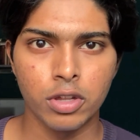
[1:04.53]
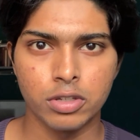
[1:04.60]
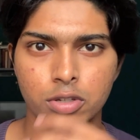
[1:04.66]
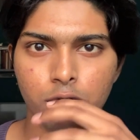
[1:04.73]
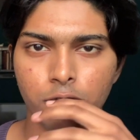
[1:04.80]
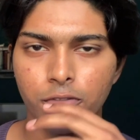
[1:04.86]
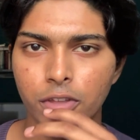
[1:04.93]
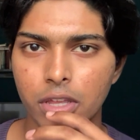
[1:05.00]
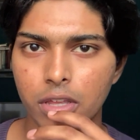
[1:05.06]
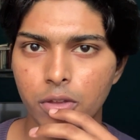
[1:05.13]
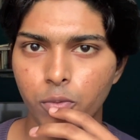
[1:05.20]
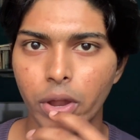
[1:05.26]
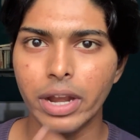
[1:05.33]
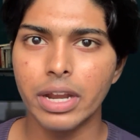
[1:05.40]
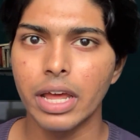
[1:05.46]
So we
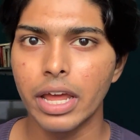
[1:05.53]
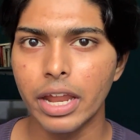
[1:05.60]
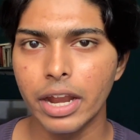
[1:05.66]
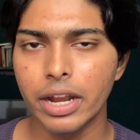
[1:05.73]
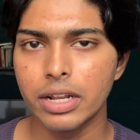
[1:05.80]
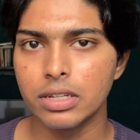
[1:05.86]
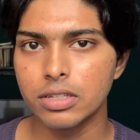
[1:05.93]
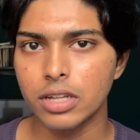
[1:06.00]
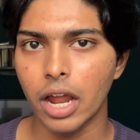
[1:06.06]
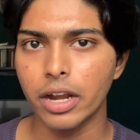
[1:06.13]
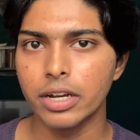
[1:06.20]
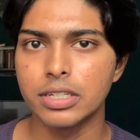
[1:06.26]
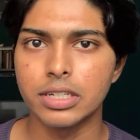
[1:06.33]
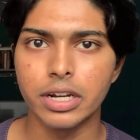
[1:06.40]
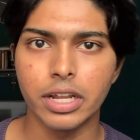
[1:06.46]
went ahead and
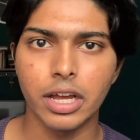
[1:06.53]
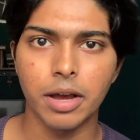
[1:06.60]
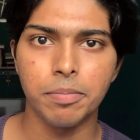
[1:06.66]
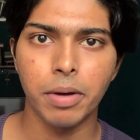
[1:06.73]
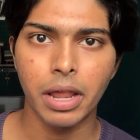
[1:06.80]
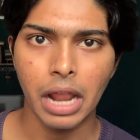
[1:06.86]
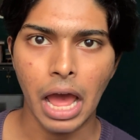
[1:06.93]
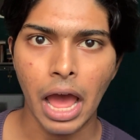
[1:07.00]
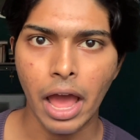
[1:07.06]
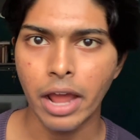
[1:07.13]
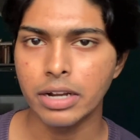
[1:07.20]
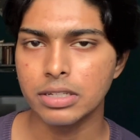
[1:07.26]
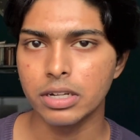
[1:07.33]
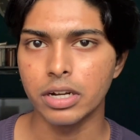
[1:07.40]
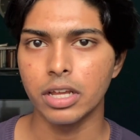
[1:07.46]
started setting up our
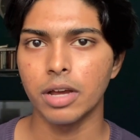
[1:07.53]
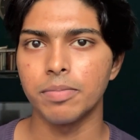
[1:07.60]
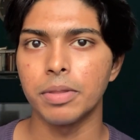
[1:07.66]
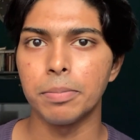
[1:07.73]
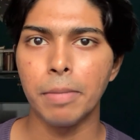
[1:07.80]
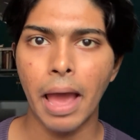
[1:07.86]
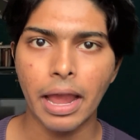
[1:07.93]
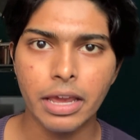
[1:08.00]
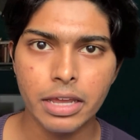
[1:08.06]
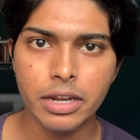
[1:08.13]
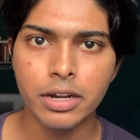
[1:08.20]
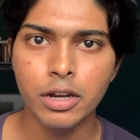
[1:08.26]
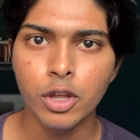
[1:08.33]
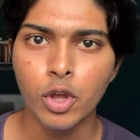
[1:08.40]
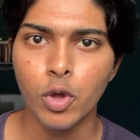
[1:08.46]
ads, setting up the
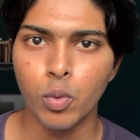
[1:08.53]
backend.